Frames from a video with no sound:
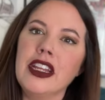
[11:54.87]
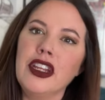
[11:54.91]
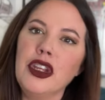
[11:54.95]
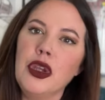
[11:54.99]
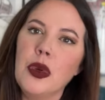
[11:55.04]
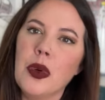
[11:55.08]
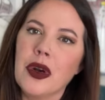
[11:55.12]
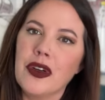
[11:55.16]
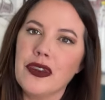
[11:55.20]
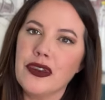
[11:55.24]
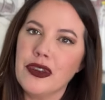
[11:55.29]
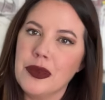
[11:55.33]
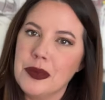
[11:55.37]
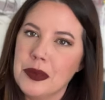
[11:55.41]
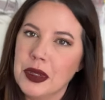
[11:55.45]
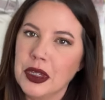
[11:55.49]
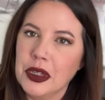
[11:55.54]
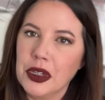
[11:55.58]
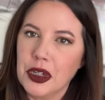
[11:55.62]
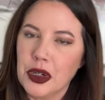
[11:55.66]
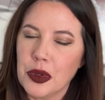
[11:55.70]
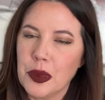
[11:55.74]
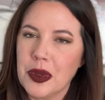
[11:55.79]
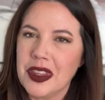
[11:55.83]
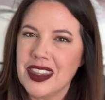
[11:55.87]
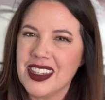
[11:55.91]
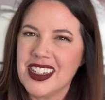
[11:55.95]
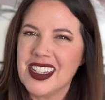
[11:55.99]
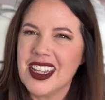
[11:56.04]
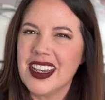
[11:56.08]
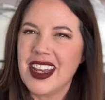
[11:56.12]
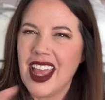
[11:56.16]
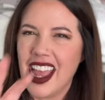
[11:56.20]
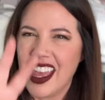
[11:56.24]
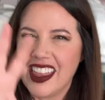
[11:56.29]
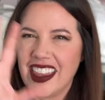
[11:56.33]
you are familiar with
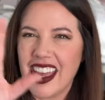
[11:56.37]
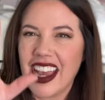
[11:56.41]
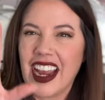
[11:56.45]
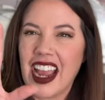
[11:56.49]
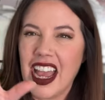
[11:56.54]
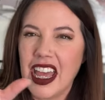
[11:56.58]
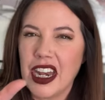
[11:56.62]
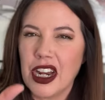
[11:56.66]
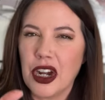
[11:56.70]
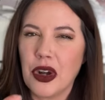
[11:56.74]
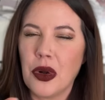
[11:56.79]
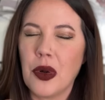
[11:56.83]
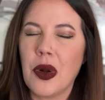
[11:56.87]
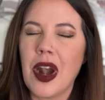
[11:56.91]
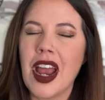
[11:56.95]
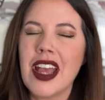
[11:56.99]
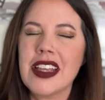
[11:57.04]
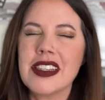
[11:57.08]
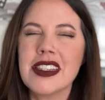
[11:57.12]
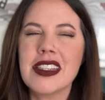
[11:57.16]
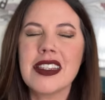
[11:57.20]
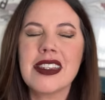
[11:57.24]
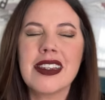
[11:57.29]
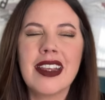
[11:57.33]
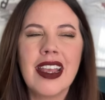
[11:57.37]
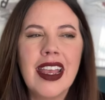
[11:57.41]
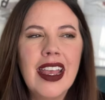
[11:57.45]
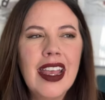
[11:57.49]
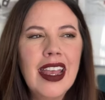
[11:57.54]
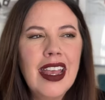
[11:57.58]
today, that kind of crest,